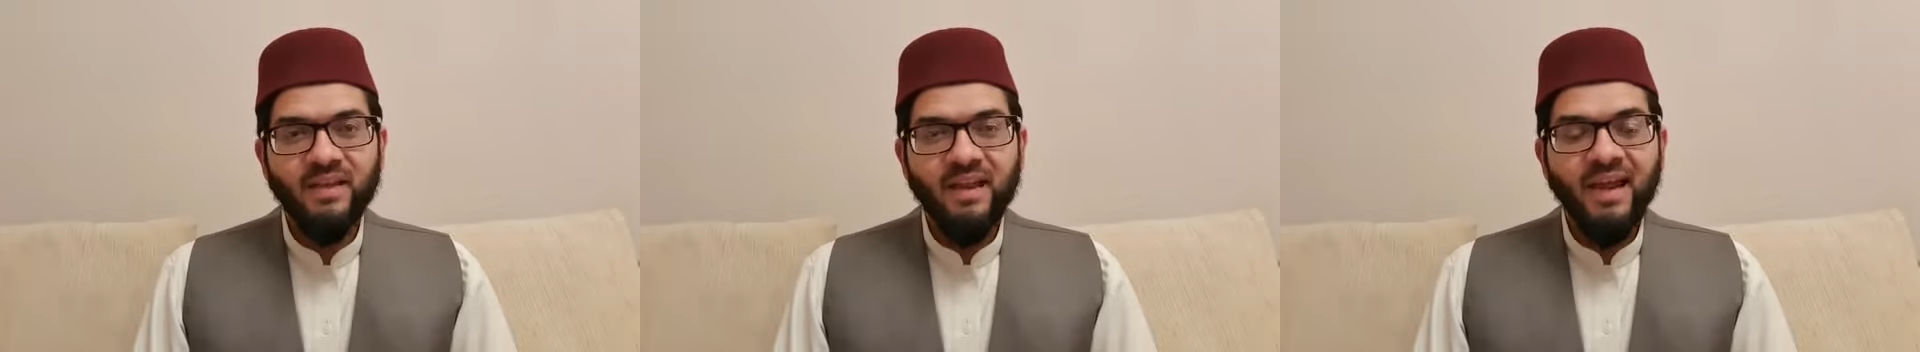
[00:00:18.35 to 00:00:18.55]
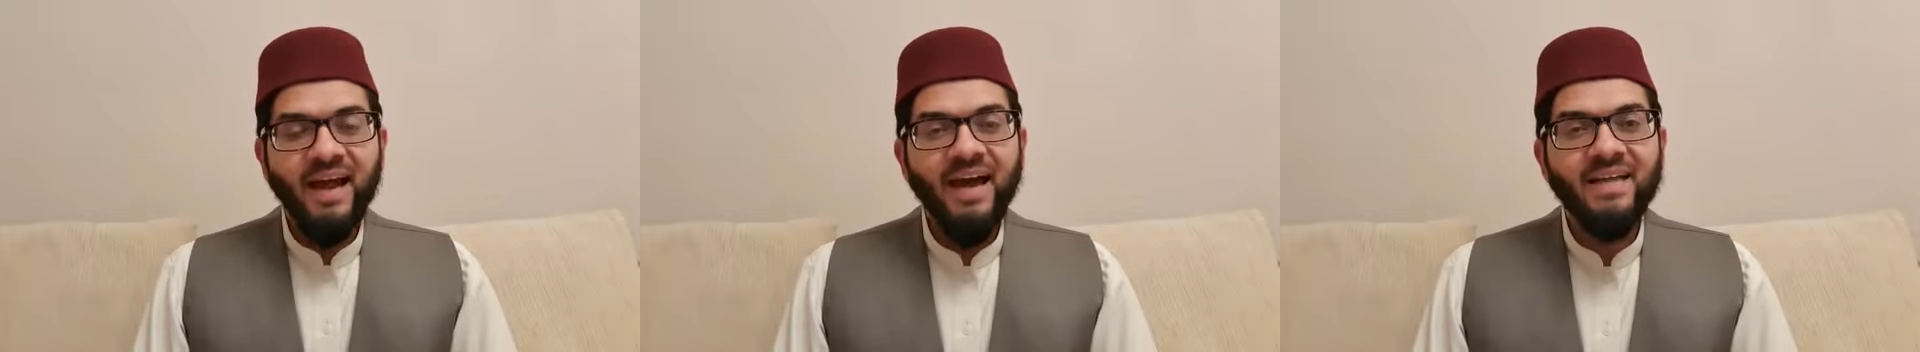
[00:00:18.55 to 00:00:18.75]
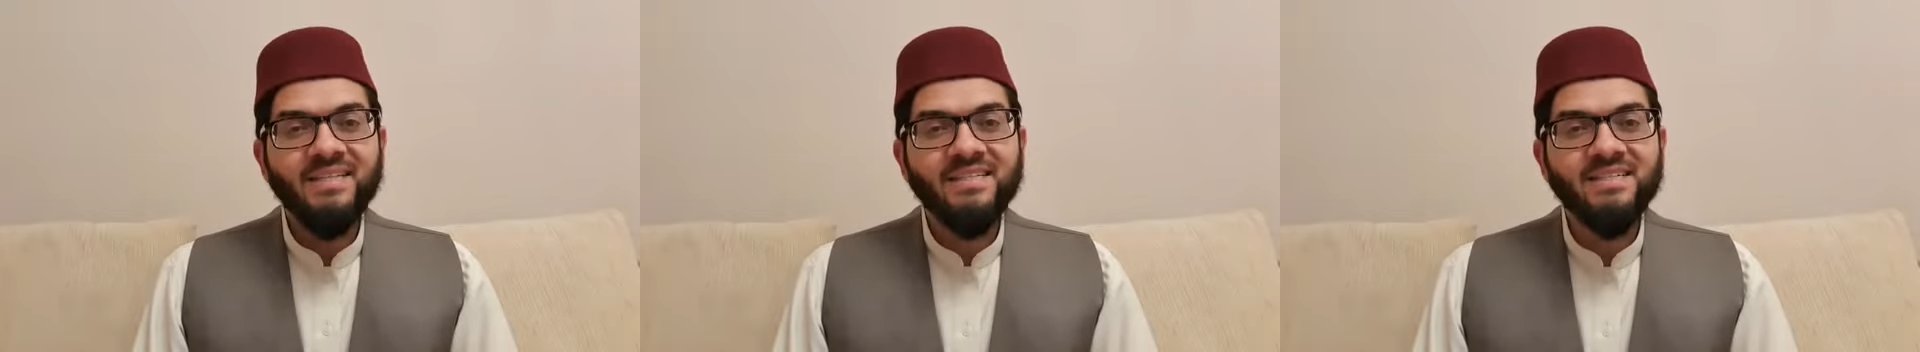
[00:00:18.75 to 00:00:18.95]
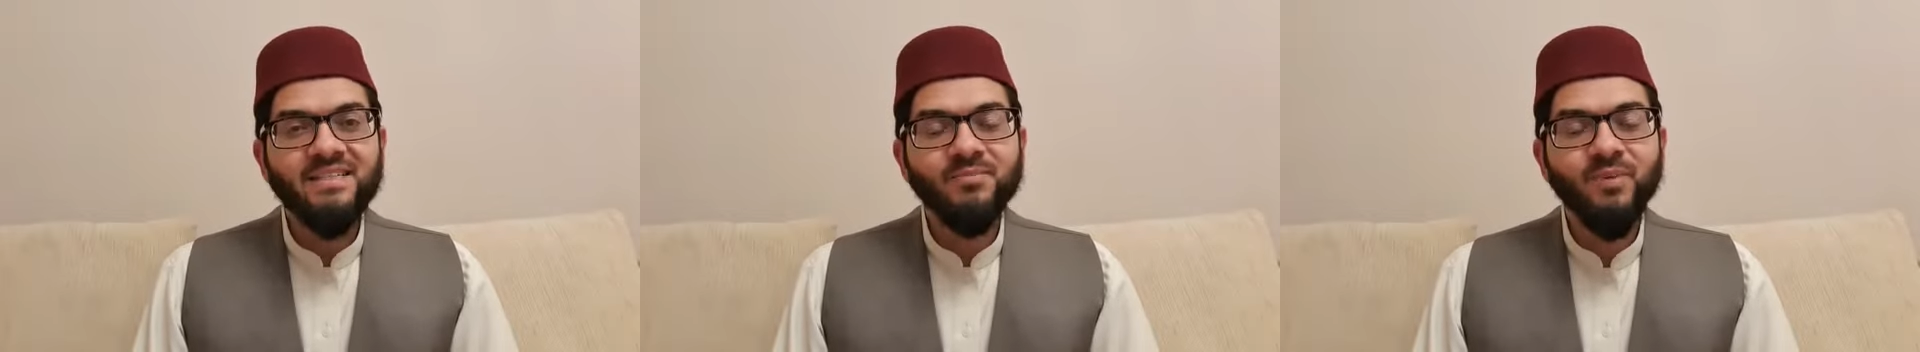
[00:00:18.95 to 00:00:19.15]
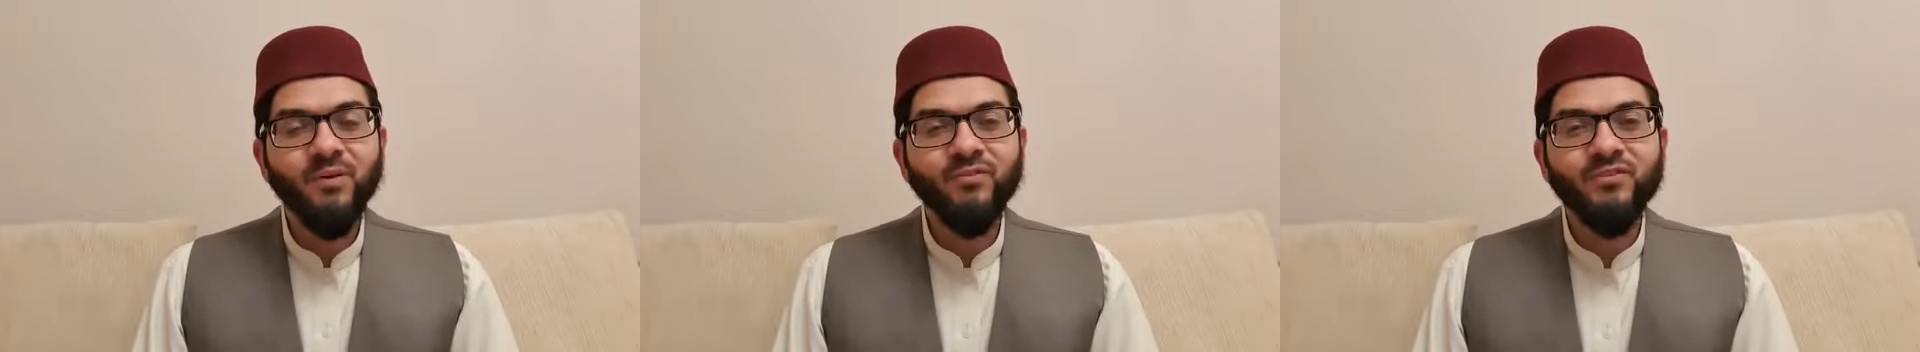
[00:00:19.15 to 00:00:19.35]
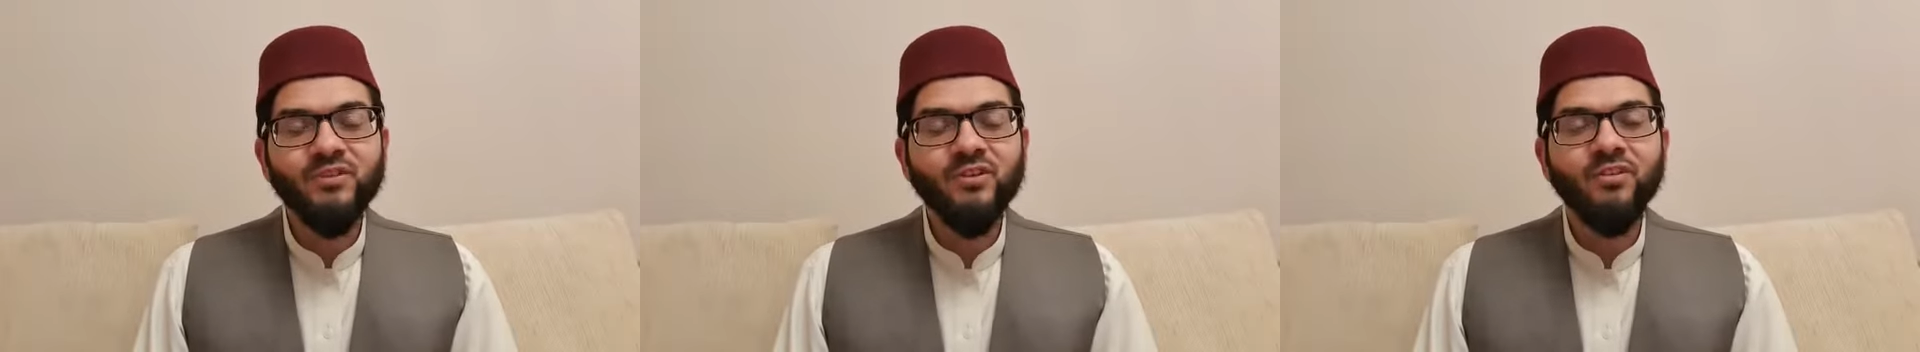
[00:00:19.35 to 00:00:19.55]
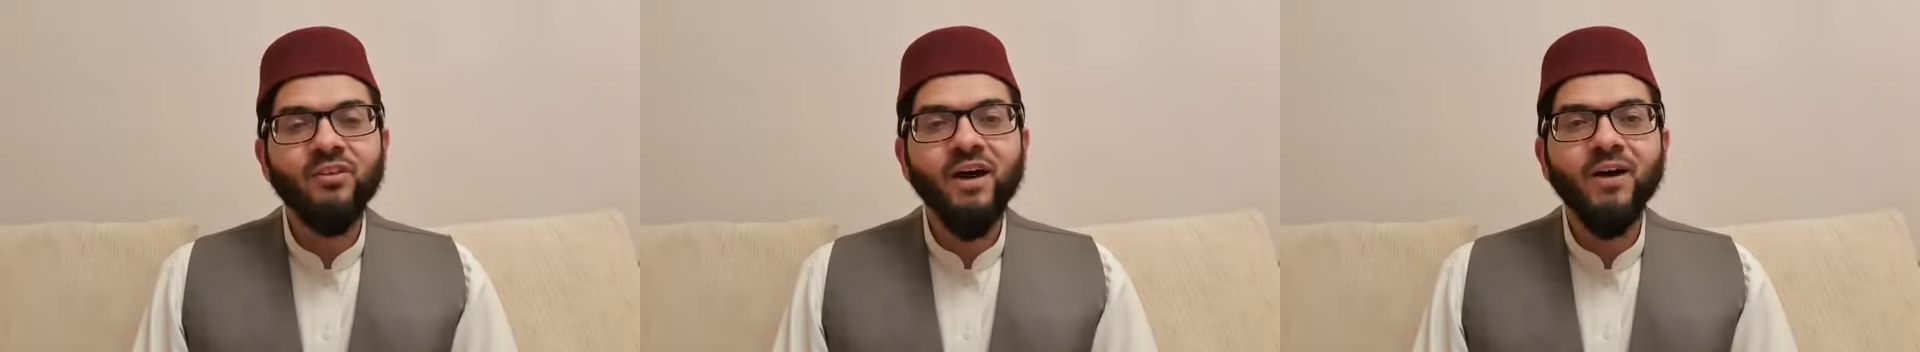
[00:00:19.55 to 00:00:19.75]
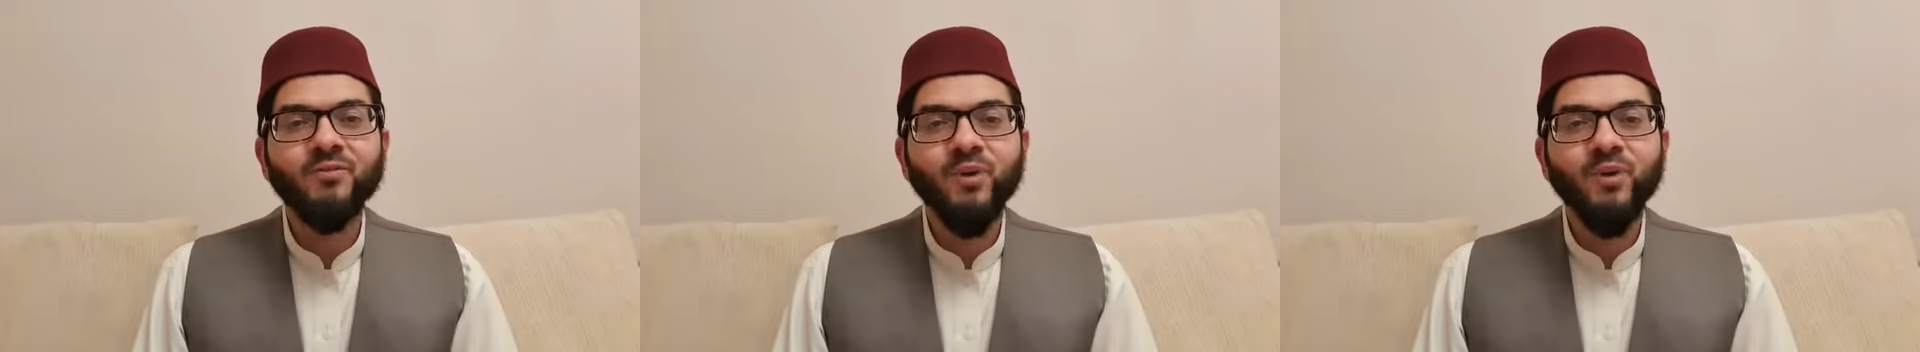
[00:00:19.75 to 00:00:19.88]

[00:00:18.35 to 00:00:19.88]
And the Prophet sallallahu